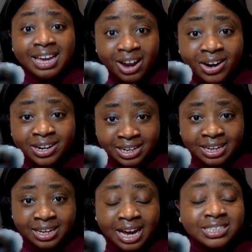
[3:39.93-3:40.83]

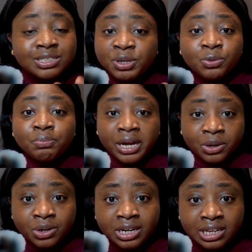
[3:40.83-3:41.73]
Early, I speak with my
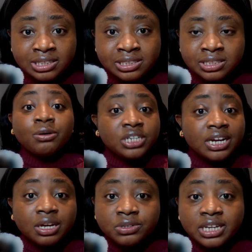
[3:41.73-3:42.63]
colleagues. I'll
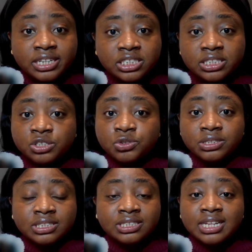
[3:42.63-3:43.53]
check in with the engineer to
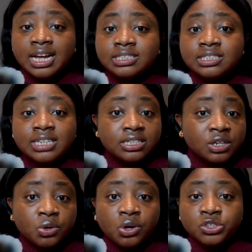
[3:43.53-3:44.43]
understand
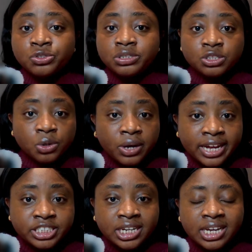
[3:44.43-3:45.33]
technical constraints or
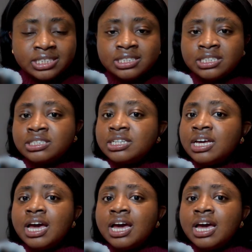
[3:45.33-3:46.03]
edge cases.